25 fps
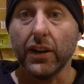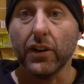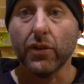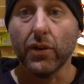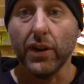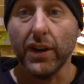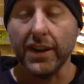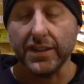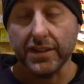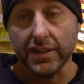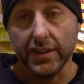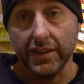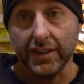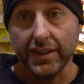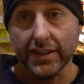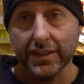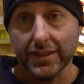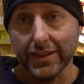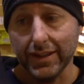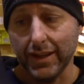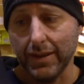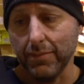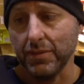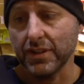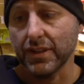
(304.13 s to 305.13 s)
degrees, so this
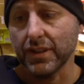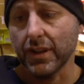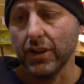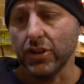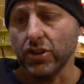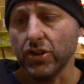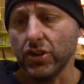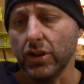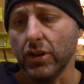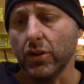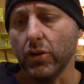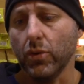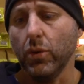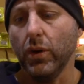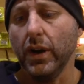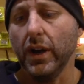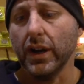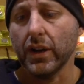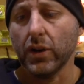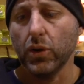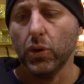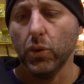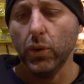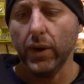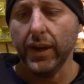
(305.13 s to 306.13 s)
limb is going to shoot
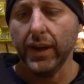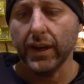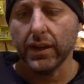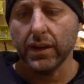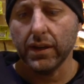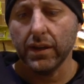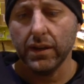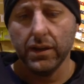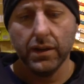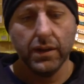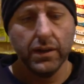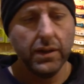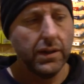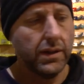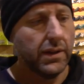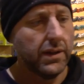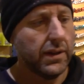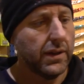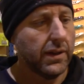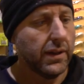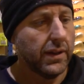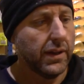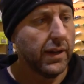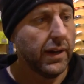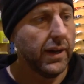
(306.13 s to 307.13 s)
quite quick.
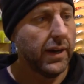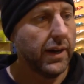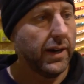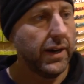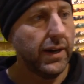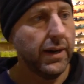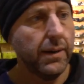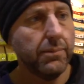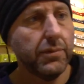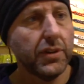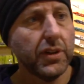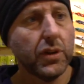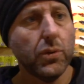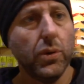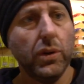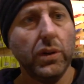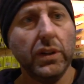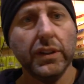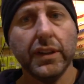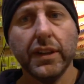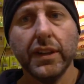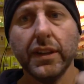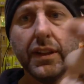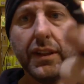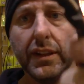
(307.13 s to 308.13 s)
The
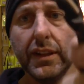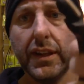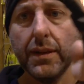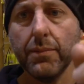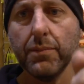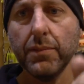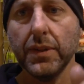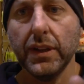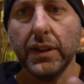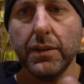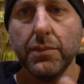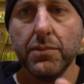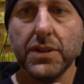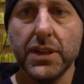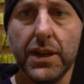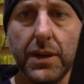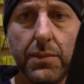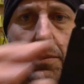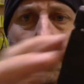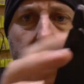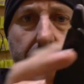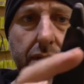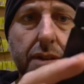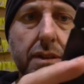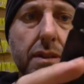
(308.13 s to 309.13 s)
quality of the limb
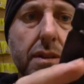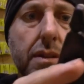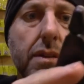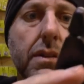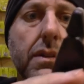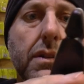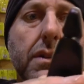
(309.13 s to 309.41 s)
tips